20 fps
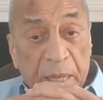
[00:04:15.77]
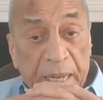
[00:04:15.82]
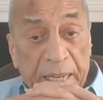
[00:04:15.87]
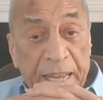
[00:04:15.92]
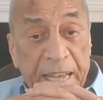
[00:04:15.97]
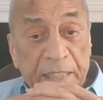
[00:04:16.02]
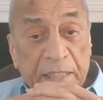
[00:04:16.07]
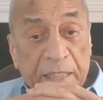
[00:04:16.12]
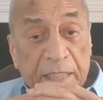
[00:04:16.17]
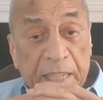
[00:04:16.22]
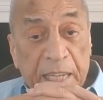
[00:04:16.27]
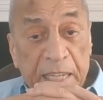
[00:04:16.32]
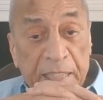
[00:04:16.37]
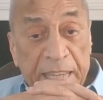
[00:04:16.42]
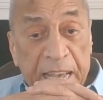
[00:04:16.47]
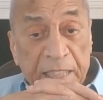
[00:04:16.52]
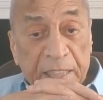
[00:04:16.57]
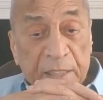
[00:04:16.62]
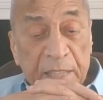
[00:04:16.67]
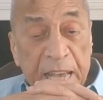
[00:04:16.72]
And
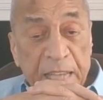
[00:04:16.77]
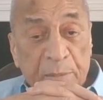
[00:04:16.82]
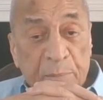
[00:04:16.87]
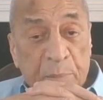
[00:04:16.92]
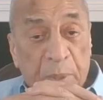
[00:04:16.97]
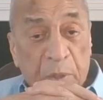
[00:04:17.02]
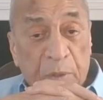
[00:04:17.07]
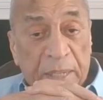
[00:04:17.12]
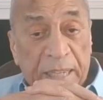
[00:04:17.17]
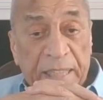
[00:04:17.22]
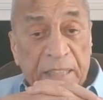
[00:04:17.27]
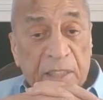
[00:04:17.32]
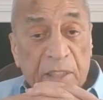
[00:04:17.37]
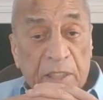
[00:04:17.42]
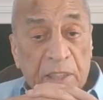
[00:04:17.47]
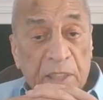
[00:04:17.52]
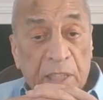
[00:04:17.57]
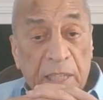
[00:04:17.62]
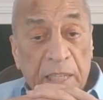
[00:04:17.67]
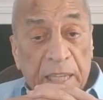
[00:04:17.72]
that's built into
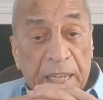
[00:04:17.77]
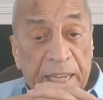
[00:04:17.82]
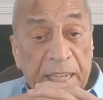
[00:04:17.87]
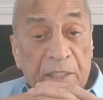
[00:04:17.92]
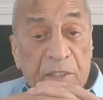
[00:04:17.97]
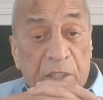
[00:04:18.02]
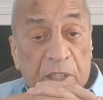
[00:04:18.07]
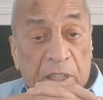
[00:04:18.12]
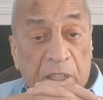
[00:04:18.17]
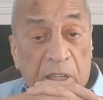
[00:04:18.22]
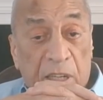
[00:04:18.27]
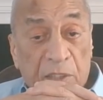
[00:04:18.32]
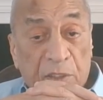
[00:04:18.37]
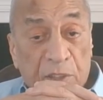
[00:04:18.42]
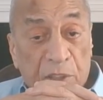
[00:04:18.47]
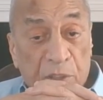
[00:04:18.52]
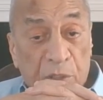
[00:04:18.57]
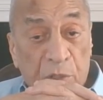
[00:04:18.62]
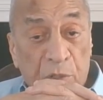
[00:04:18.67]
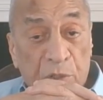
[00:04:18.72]
the
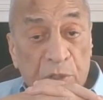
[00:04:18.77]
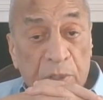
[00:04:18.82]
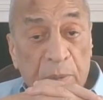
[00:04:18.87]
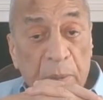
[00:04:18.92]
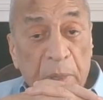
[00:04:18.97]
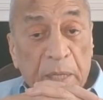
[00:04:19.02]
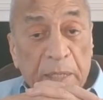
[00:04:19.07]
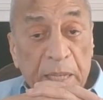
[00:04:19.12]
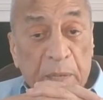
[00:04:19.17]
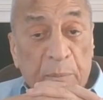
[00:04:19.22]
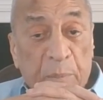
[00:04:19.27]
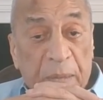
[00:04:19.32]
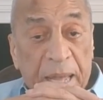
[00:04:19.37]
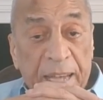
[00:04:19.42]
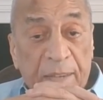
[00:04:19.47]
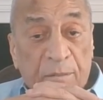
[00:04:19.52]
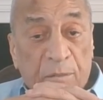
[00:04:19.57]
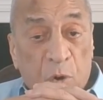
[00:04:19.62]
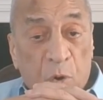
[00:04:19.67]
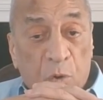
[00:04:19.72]
Constitution that
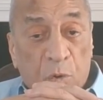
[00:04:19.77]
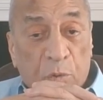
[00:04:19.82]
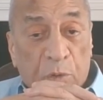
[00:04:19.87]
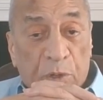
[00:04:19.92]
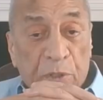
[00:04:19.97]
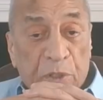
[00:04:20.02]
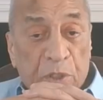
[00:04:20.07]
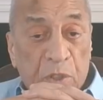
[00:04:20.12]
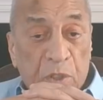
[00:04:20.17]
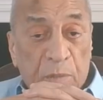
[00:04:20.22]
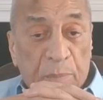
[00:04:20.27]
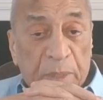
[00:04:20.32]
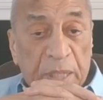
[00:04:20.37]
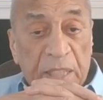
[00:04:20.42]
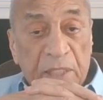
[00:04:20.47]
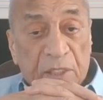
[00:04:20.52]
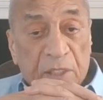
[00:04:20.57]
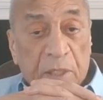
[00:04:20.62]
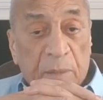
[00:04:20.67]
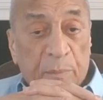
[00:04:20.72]
black folk were to
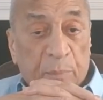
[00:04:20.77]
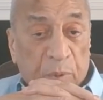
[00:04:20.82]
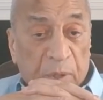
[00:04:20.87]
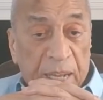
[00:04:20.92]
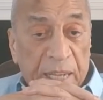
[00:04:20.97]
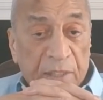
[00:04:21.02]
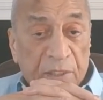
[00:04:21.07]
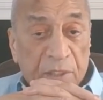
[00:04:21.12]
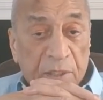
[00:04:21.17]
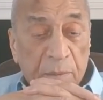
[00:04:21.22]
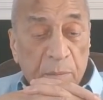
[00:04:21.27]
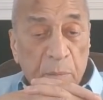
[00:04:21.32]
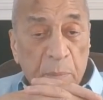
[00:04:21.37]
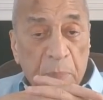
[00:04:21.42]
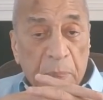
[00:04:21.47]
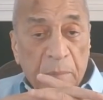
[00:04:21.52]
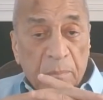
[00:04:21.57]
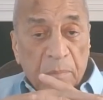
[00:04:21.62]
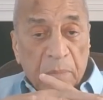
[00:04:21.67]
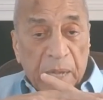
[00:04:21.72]
be suppressed.
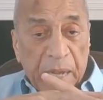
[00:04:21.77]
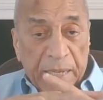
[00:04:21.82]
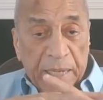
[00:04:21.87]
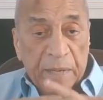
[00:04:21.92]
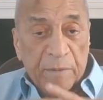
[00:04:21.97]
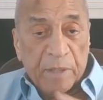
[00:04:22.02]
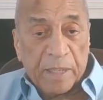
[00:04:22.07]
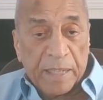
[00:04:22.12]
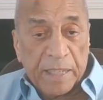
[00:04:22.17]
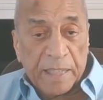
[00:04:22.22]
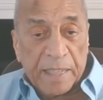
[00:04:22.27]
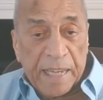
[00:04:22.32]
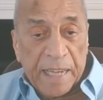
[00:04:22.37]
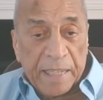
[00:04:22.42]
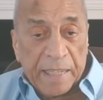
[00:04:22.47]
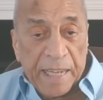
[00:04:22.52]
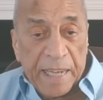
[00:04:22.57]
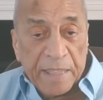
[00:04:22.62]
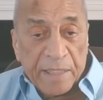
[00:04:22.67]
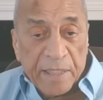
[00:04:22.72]
And even
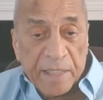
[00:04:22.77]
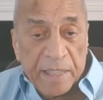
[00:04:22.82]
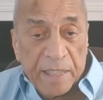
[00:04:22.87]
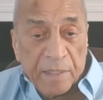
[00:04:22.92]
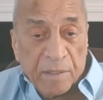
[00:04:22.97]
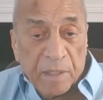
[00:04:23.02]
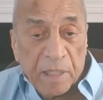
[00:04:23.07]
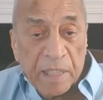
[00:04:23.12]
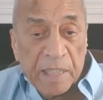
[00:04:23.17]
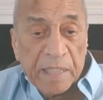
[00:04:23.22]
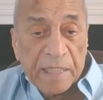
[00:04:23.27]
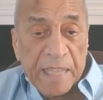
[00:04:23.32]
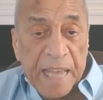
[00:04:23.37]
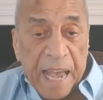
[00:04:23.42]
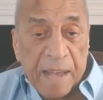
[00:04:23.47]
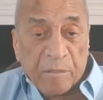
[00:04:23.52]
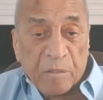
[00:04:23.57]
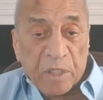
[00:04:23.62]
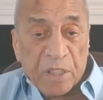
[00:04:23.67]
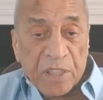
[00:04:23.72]
in 18
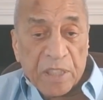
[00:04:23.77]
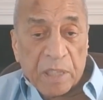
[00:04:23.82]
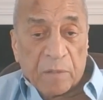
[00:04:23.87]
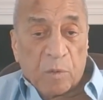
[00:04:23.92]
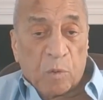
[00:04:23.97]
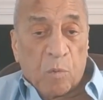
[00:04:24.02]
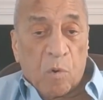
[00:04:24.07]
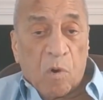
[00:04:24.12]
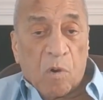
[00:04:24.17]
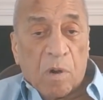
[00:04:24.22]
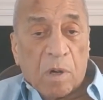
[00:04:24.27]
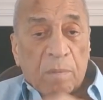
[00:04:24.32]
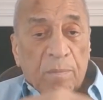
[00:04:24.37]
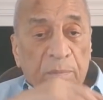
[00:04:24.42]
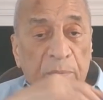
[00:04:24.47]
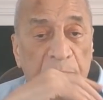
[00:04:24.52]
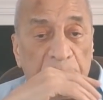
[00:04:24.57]
after the Civil War,